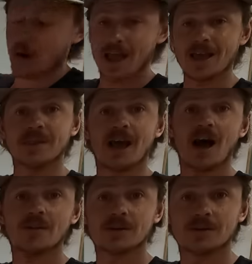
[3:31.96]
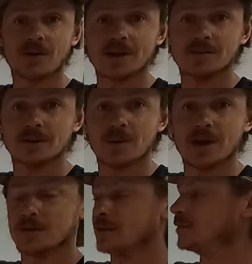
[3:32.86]
Oh, and the other great thing
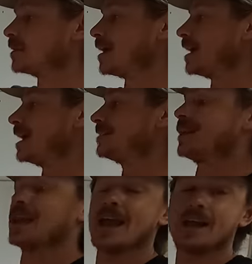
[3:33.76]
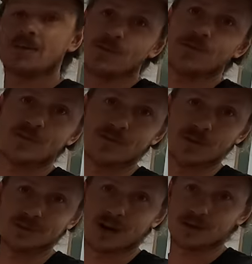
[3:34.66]
about this, it's a Land Cruiser
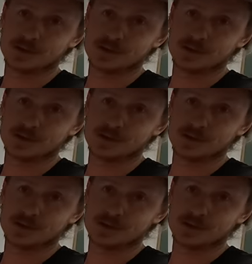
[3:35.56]
filter.